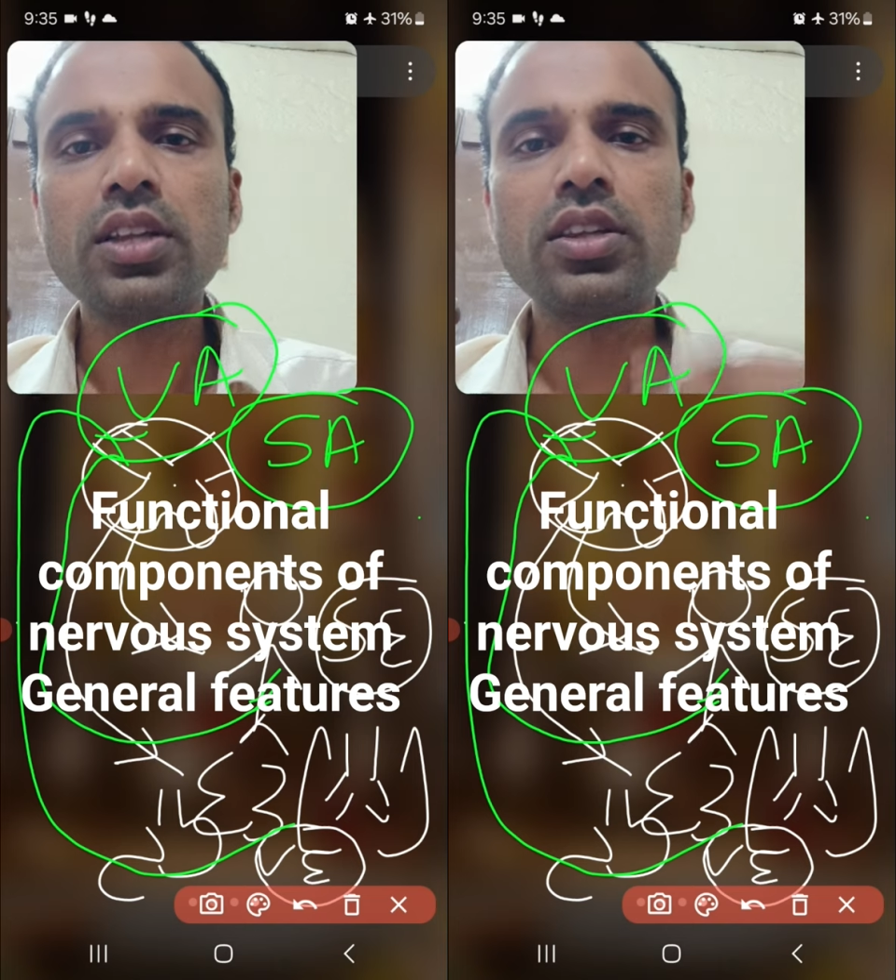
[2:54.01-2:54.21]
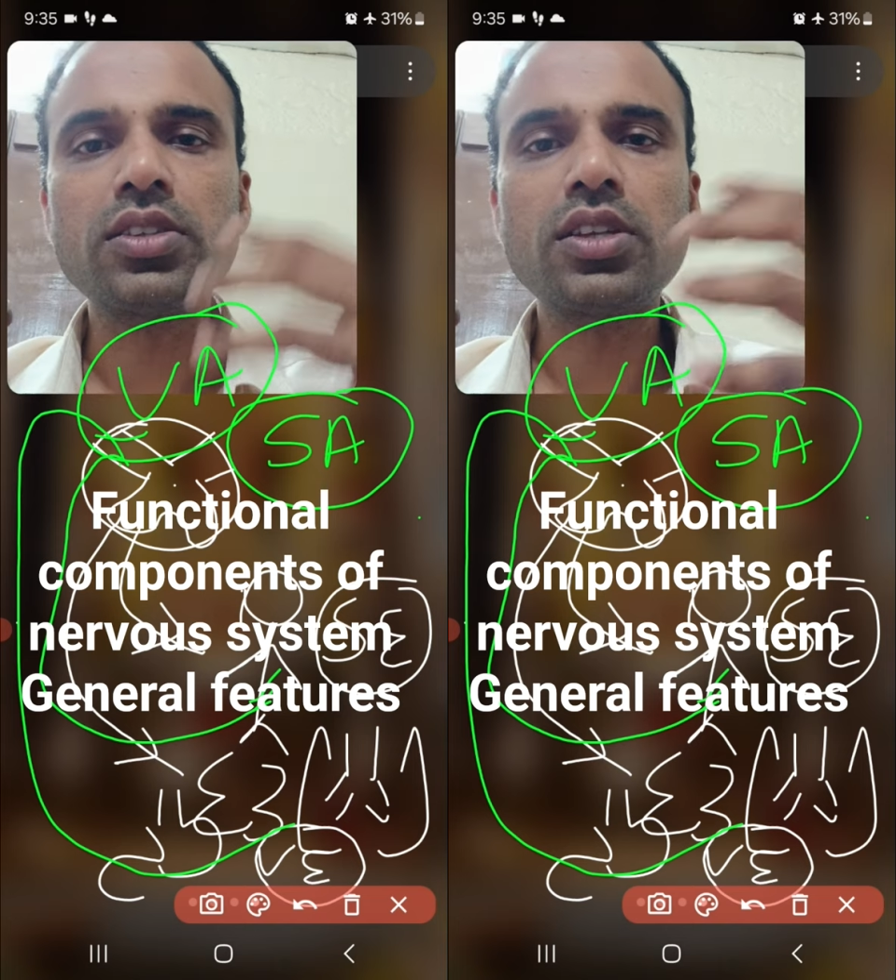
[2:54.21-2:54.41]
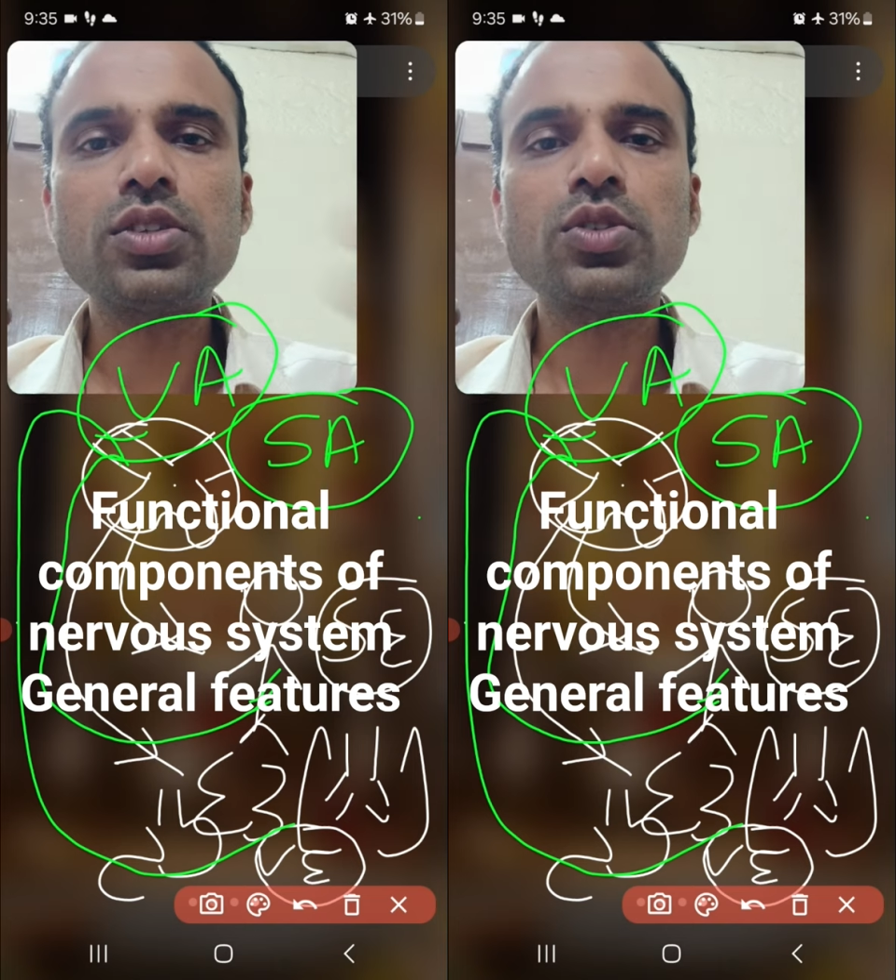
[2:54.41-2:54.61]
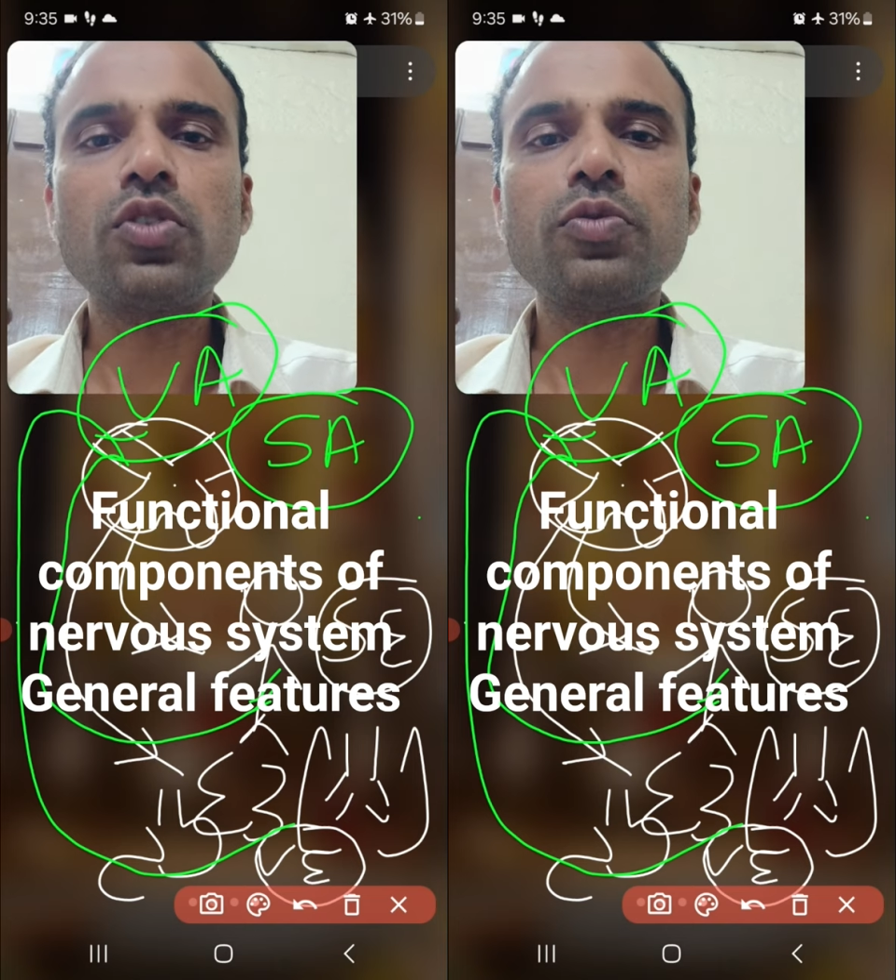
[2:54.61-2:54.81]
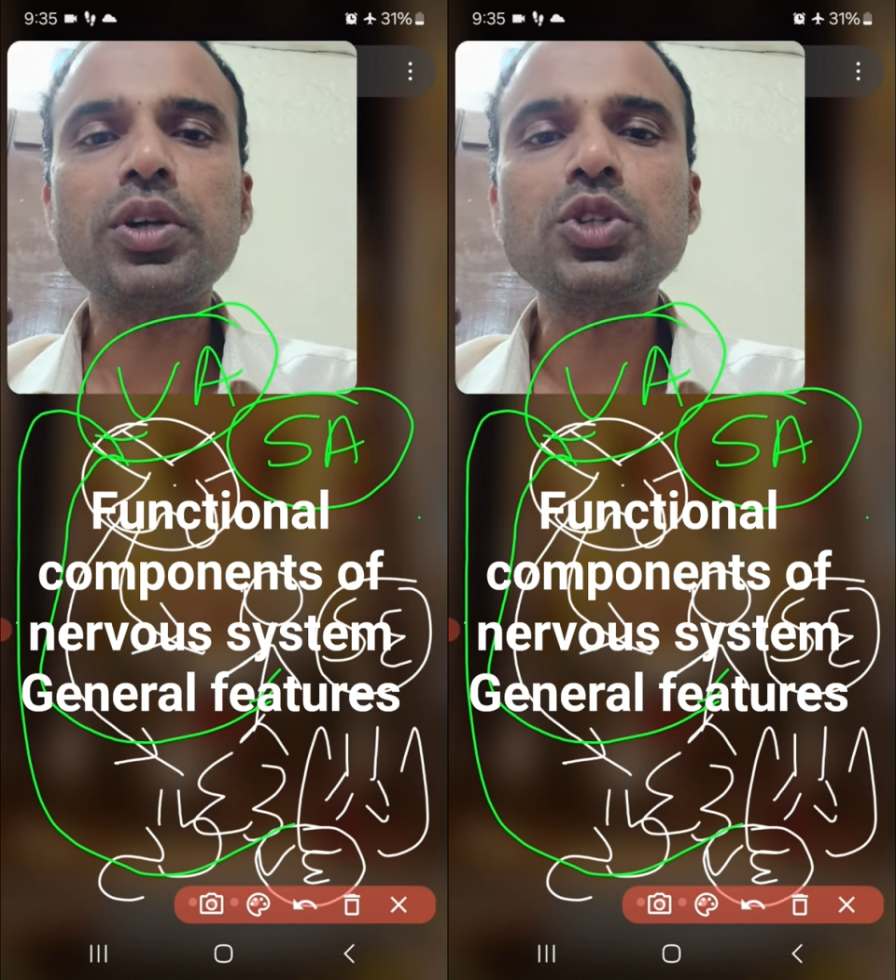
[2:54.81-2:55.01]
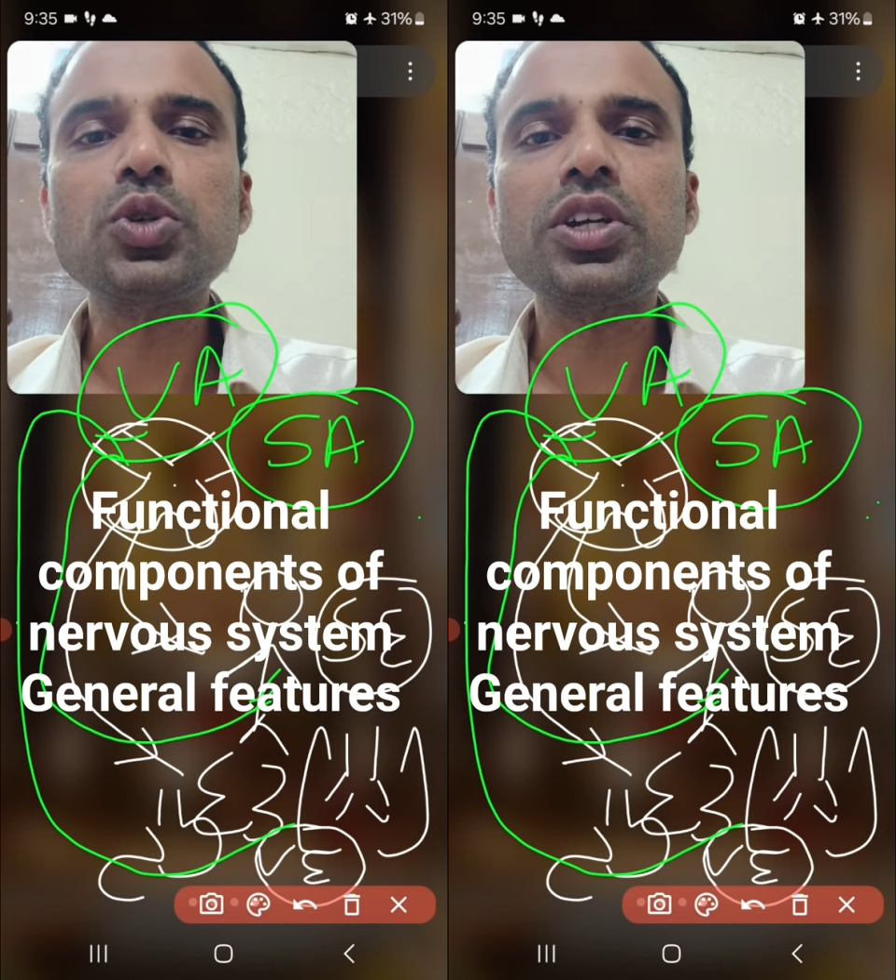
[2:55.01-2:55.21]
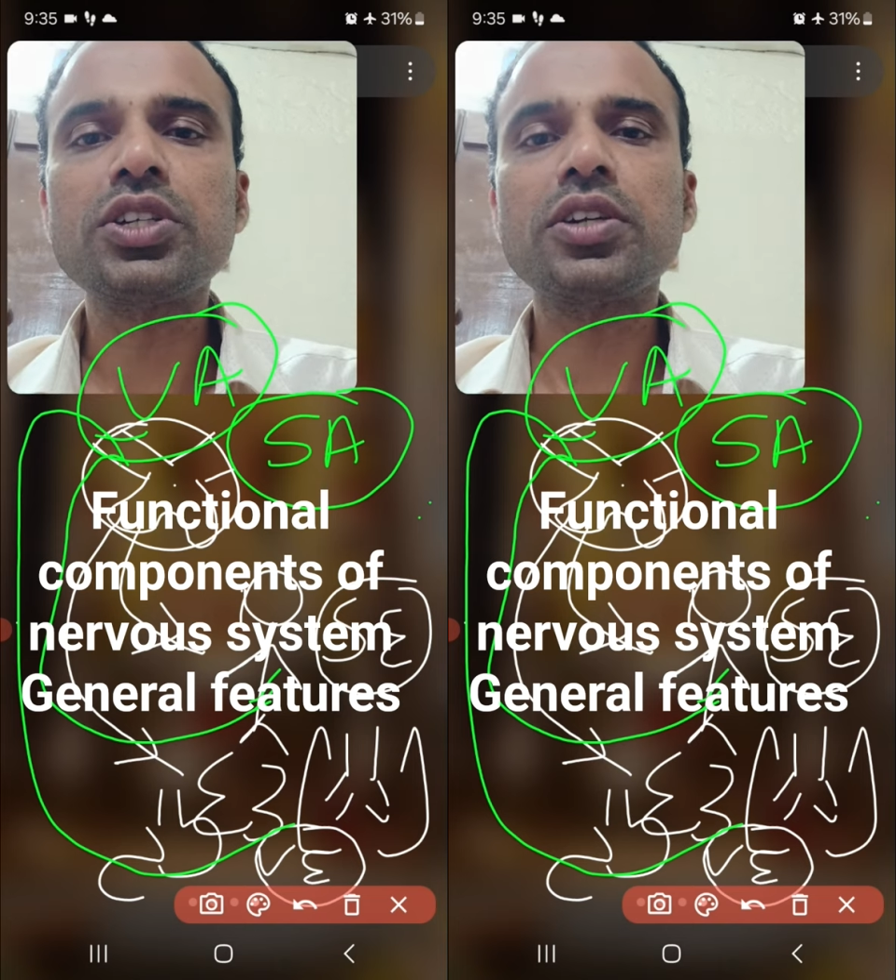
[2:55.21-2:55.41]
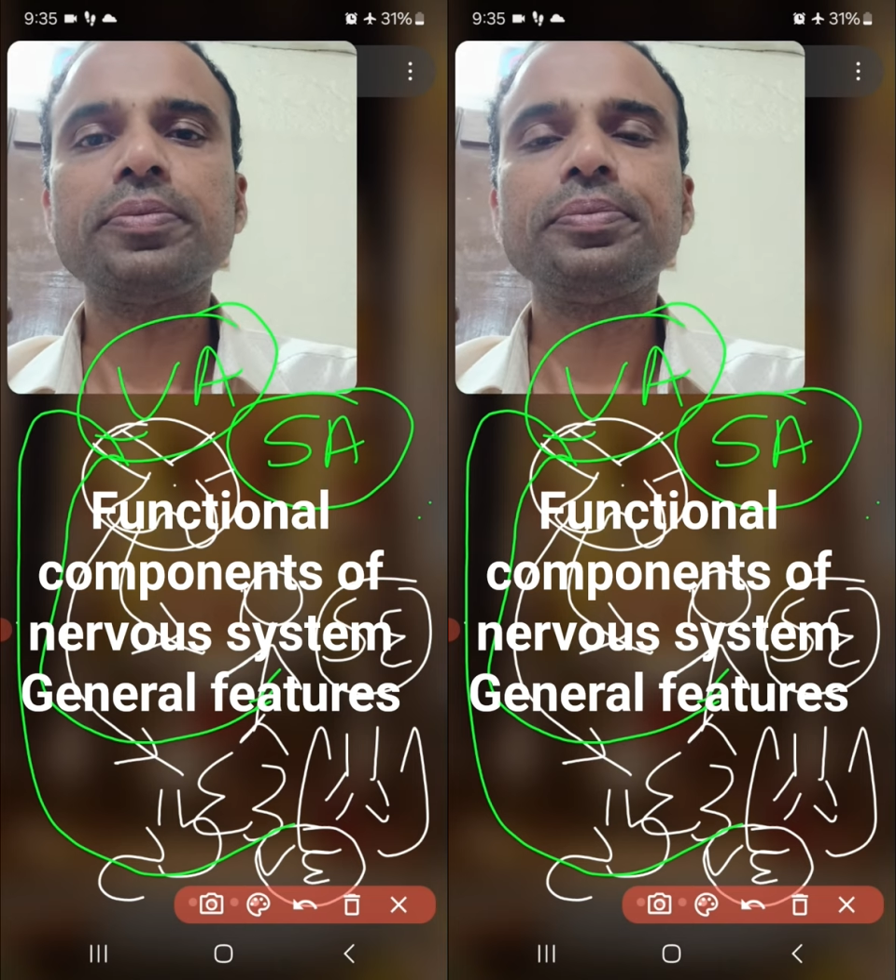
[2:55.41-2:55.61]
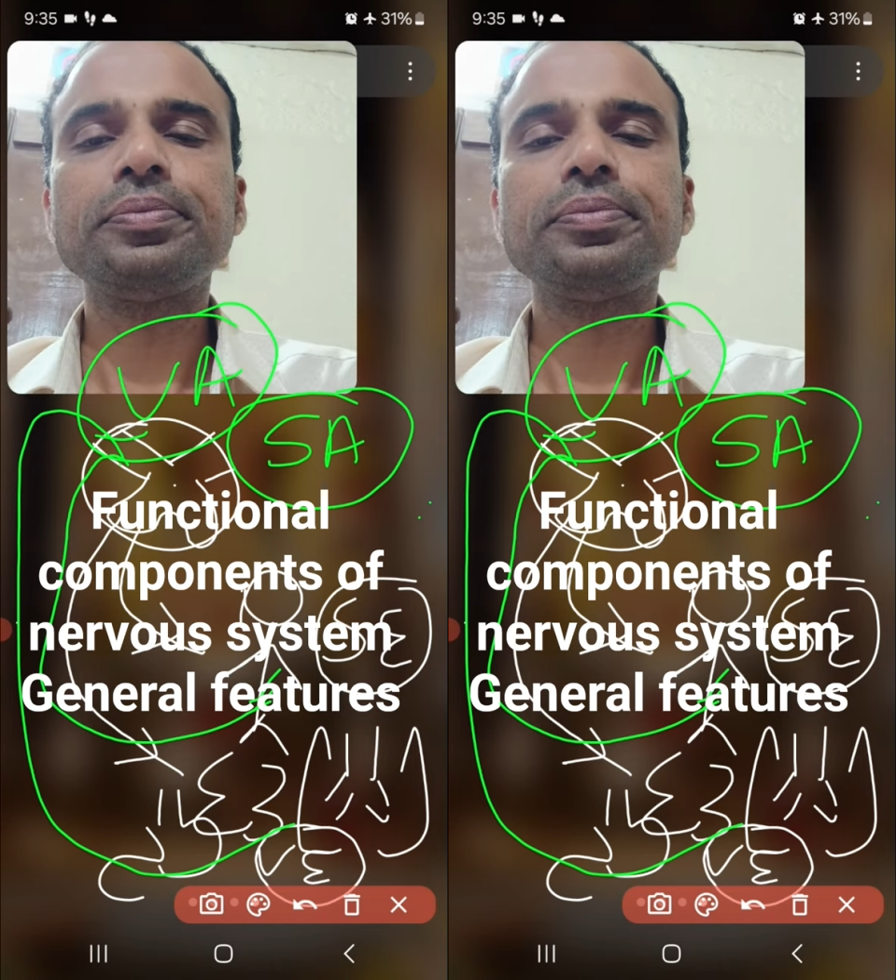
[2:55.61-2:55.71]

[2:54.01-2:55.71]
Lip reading: the sense of micturition,